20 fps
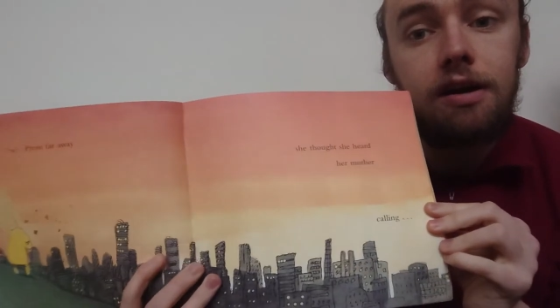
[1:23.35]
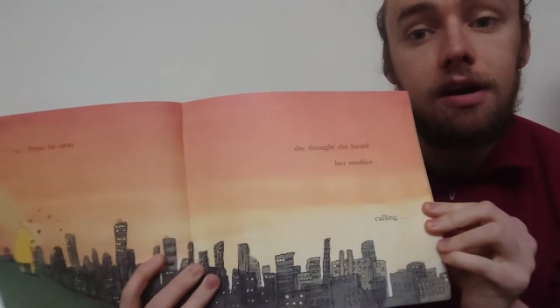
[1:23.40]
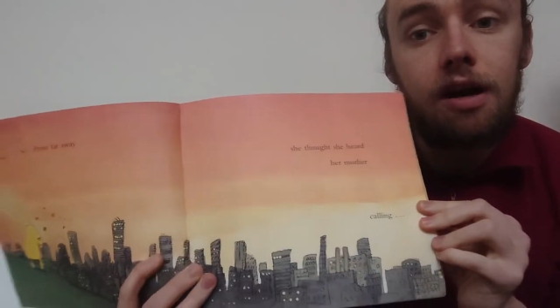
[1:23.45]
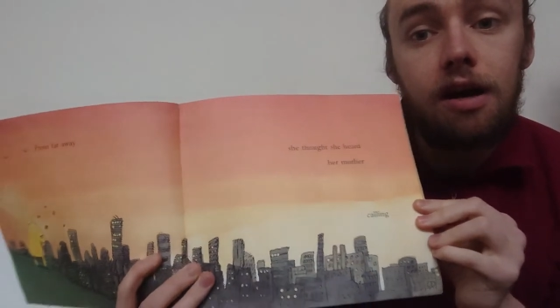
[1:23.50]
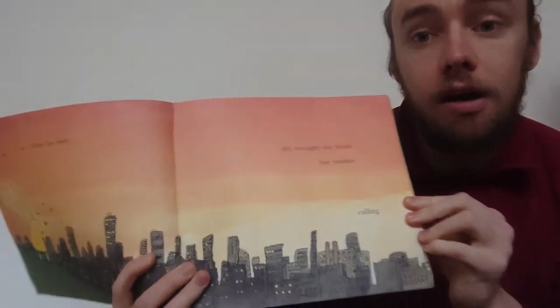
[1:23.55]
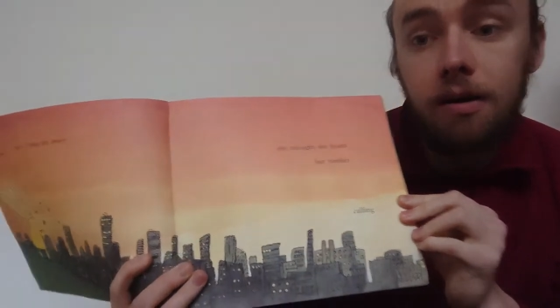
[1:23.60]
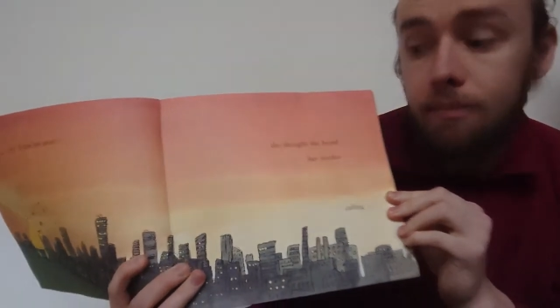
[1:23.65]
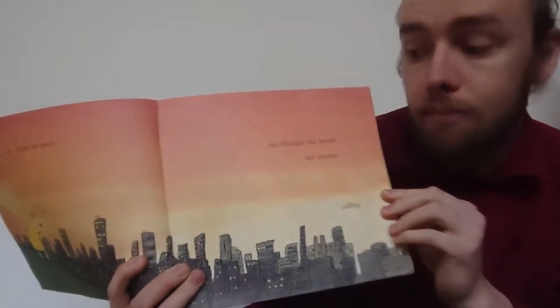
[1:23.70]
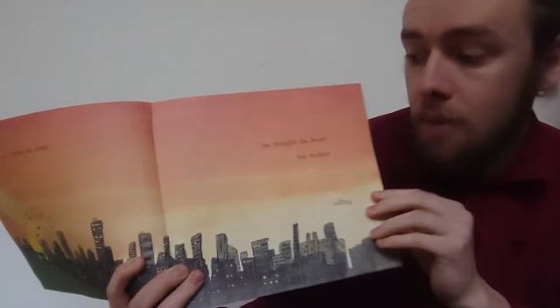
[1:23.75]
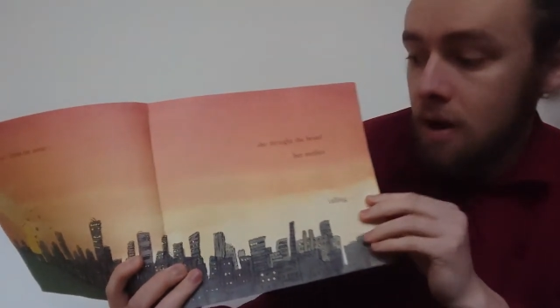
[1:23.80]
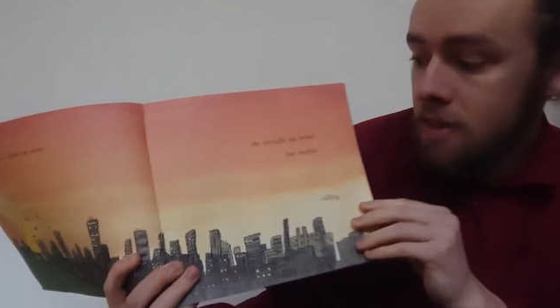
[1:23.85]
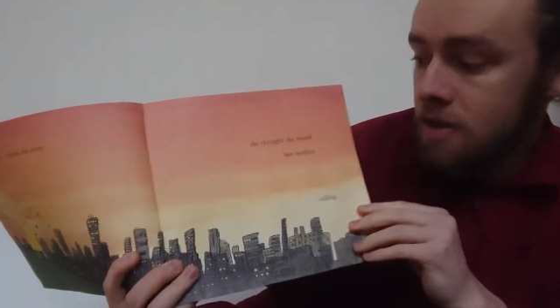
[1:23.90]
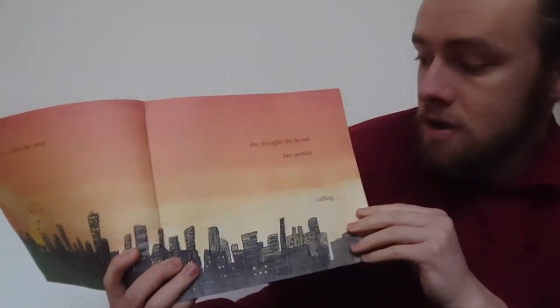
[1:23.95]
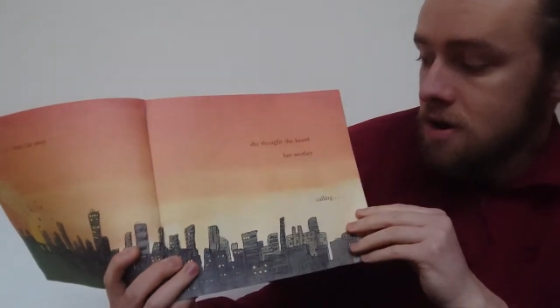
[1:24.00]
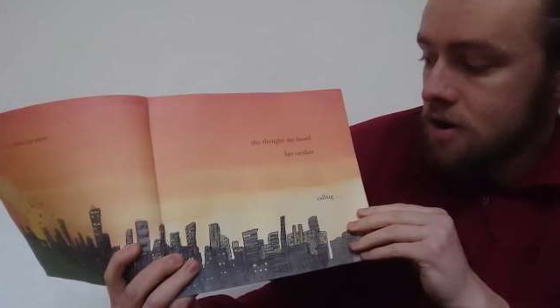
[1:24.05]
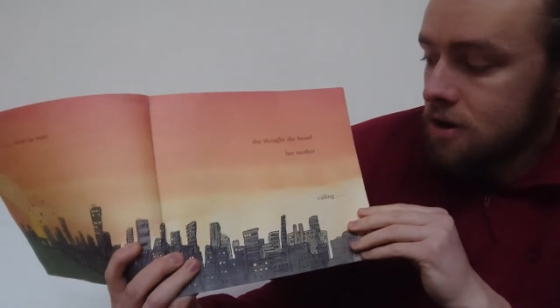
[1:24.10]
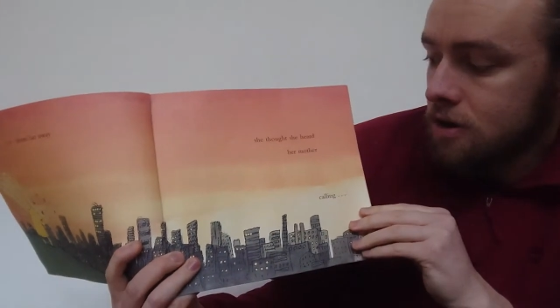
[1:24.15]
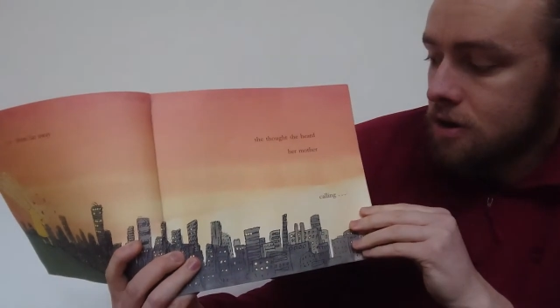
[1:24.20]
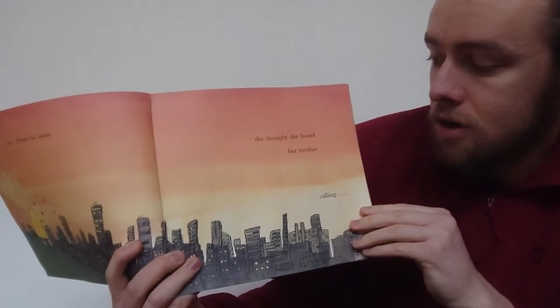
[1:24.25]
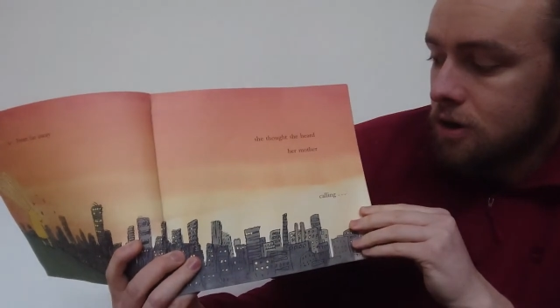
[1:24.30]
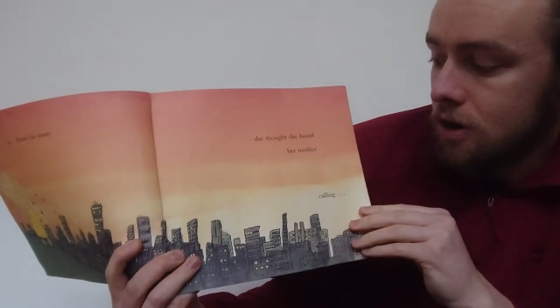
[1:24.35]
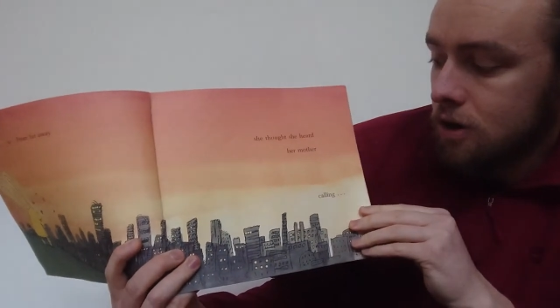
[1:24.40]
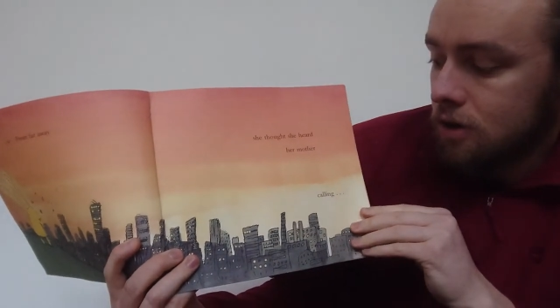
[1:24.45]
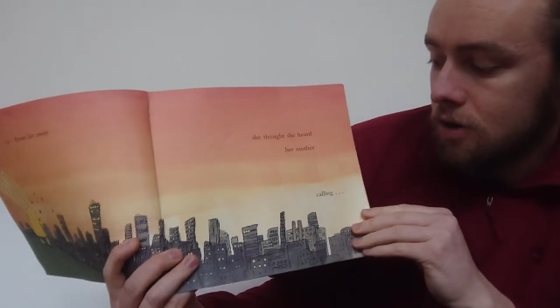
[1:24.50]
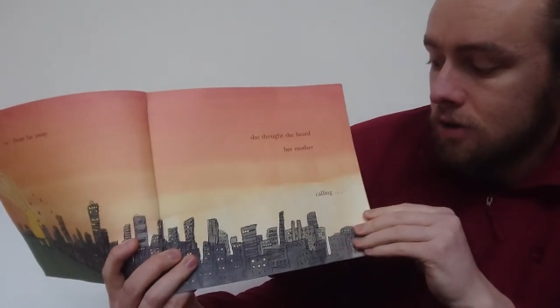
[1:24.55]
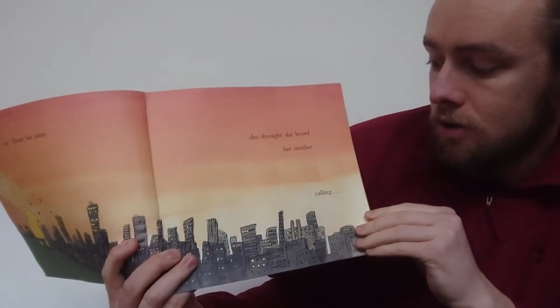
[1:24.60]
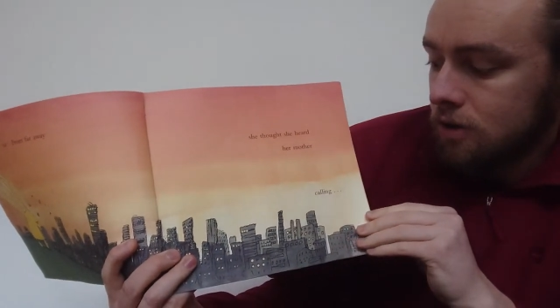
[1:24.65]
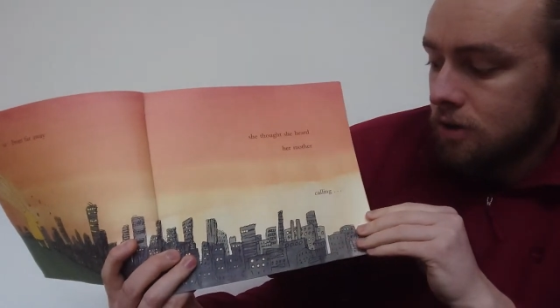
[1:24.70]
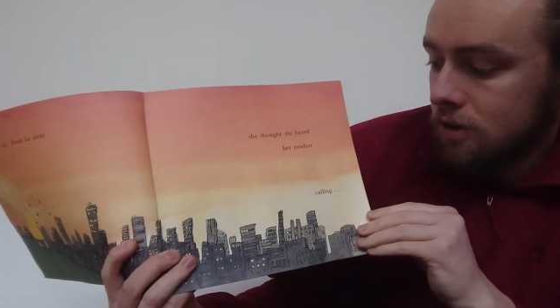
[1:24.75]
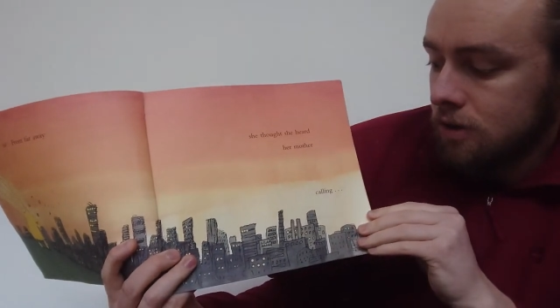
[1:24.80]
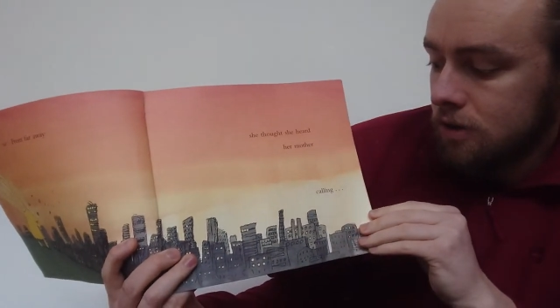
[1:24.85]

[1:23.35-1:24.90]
her mother call.